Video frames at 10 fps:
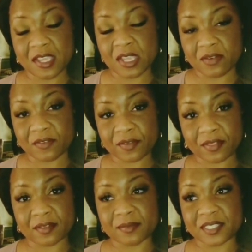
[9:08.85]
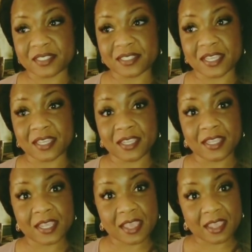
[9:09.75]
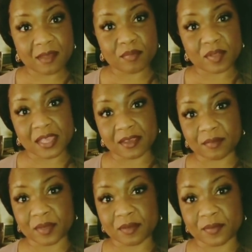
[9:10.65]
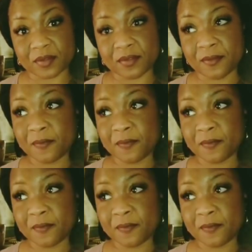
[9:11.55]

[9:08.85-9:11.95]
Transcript: And for them to say, hey, black people,